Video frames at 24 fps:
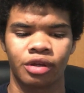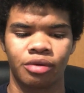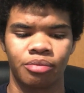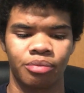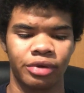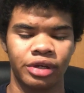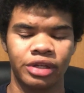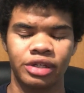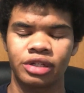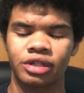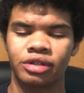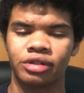
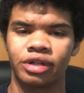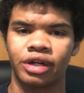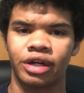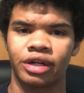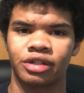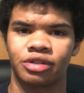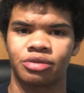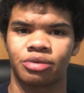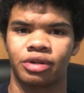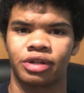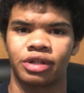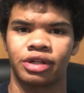Basically, I
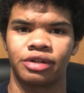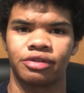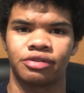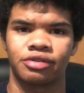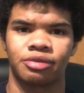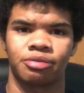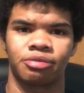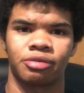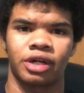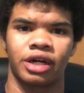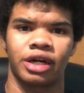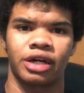just want to give
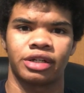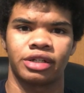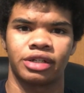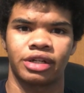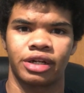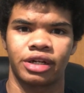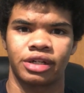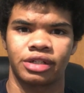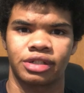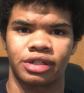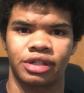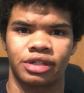some
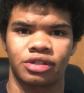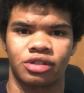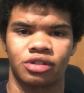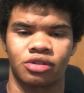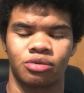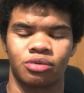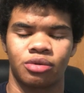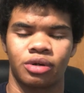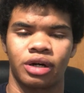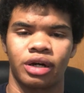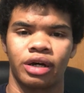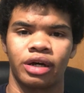context as to
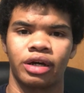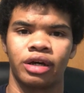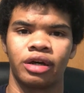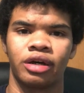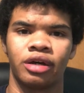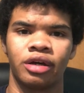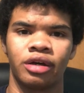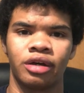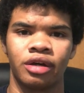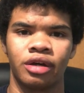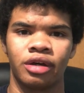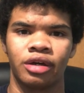why
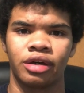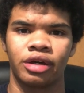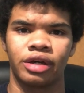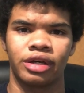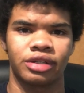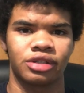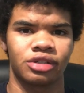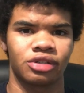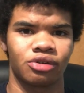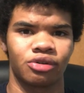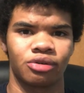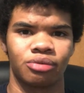
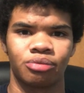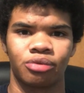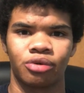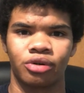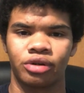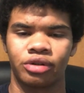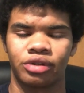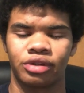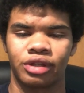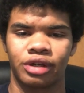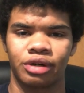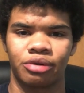it's so
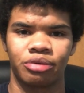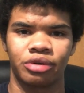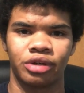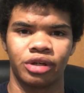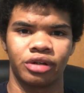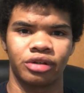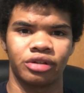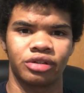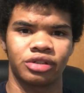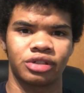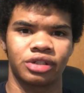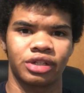important that we
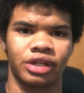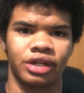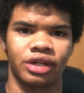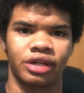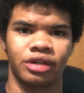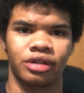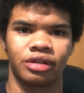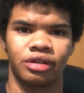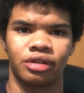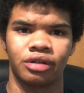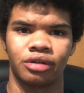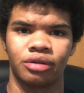
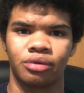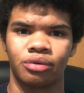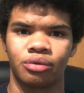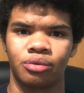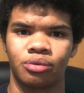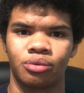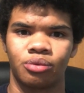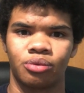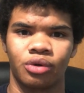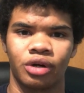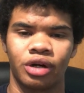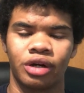understand
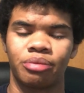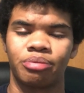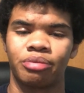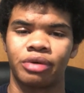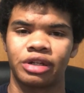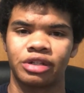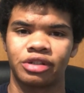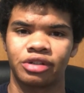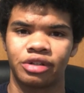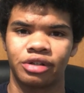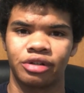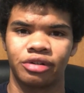what
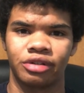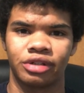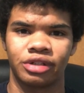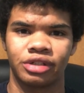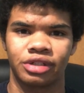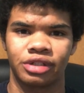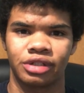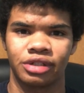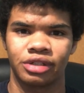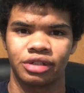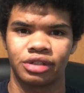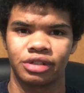mental
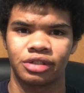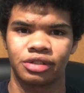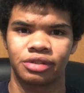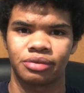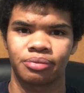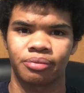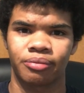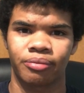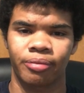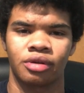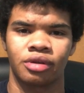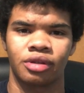illness is.
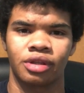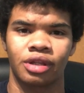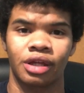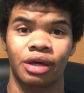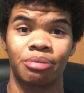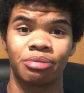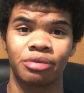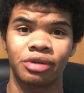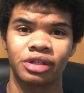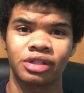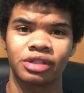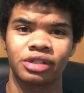
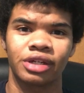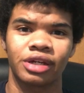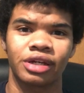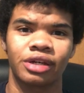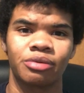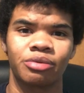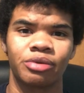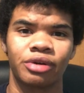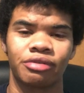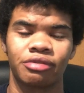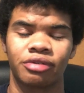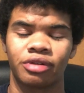That being said,
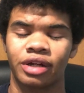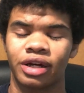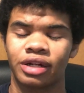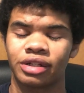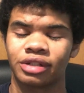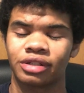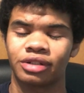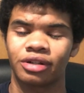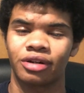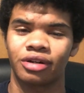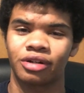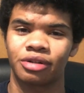we have a lot
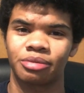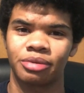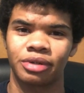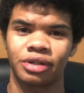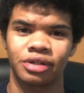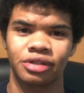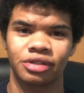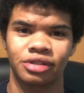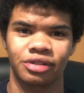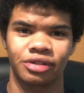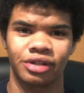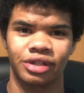to talk
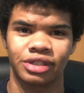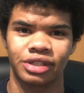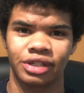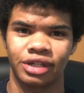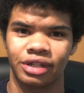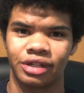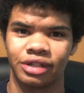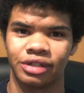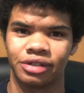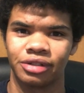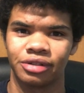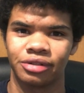about, so let's
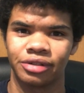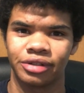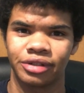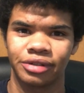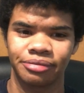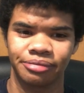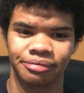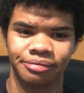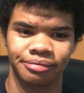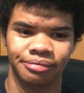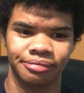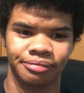get into it.
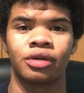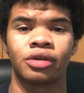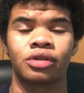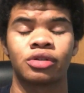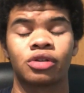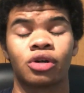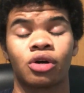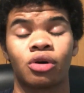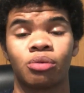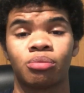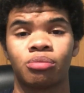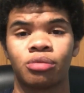
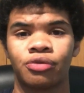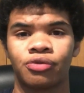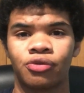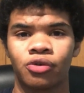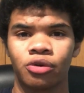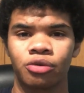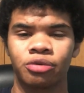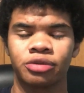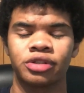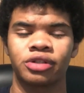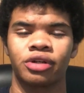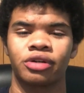So
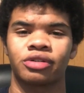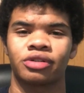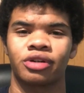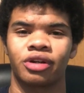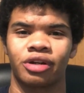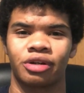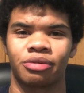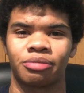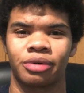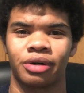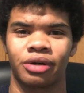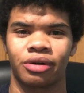before we start
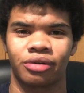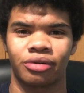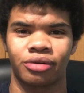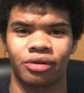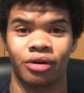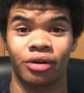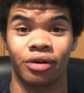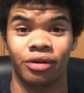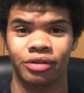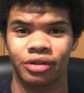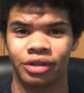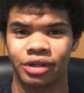talking about
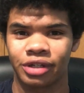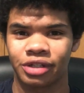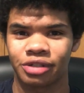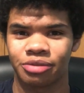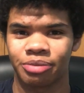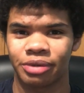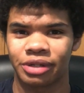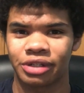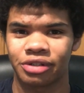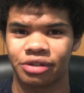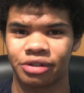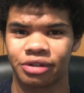all things
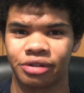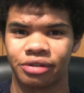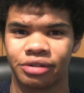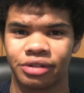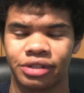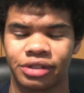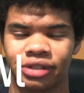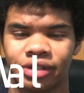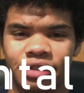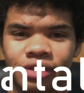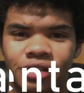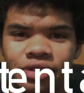mental
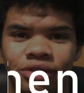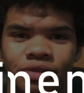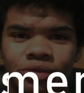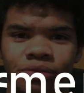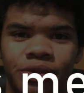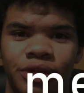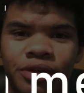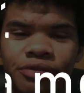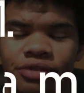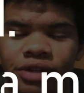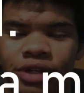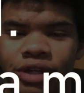illnesses,
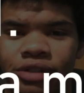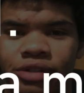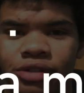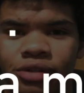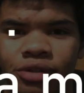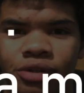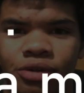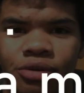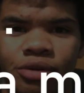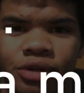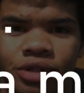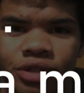we have to answer
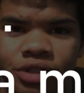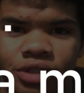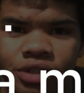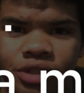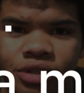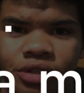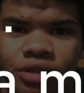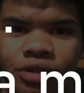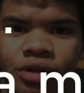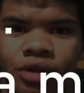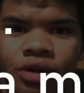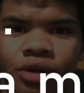the
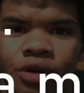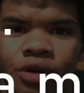question,